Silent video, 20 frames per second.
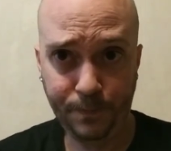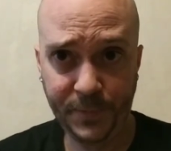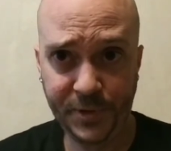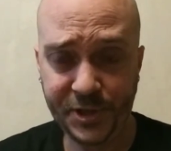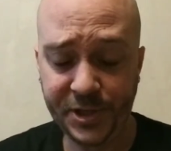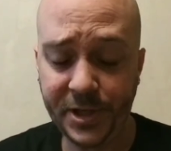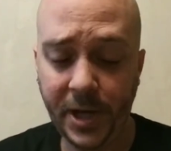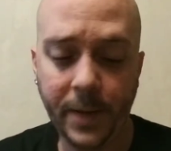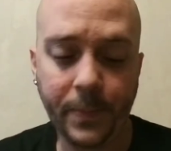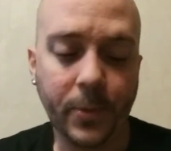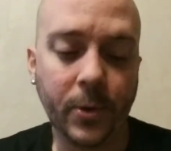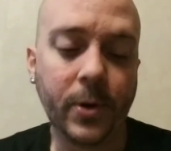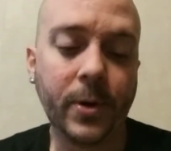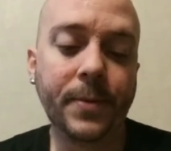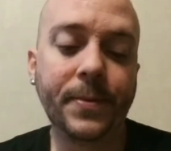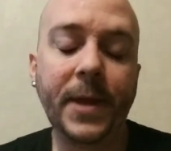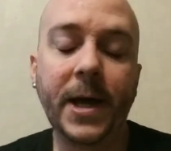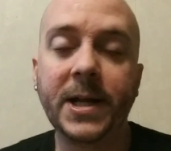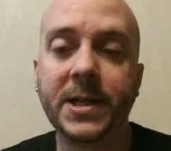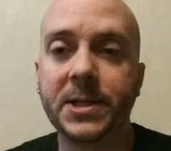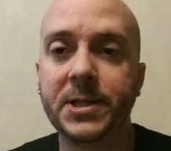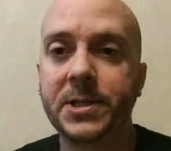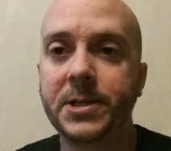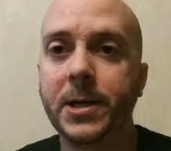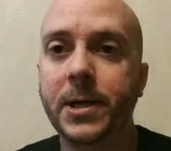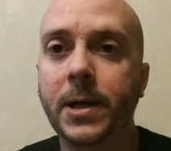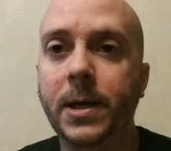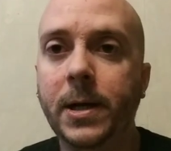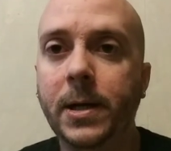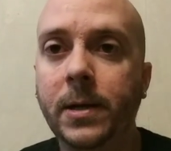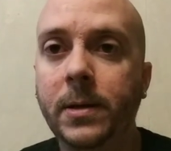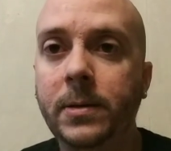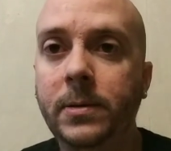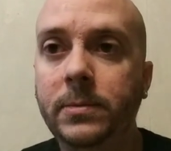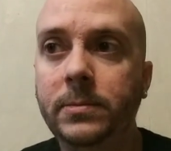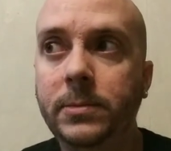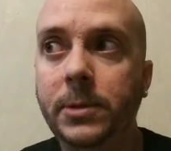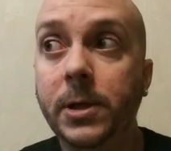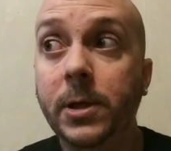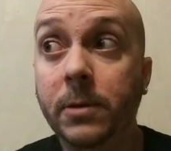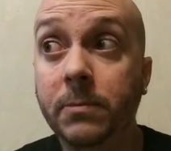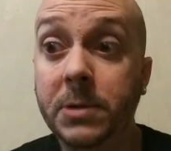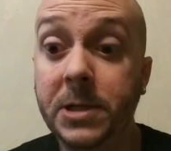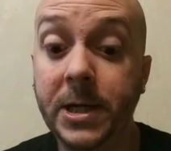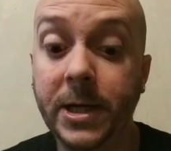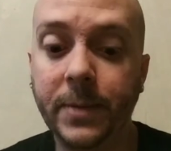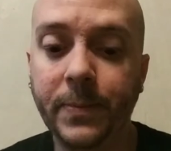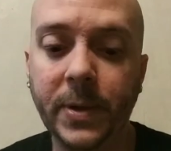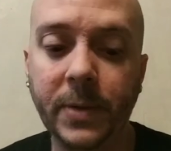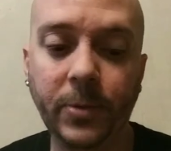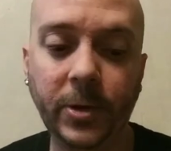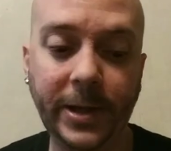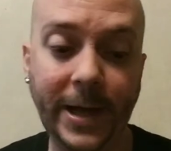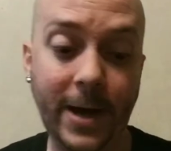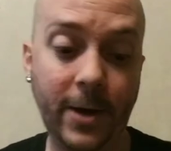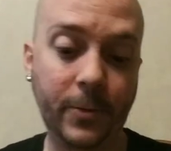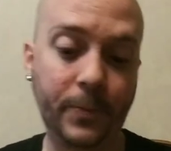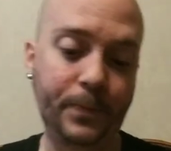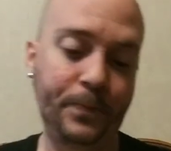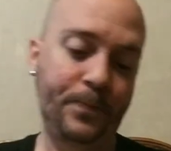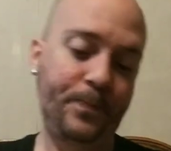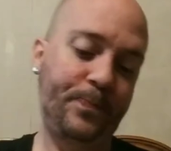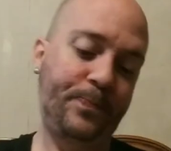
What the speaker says: sniper that's taking people down.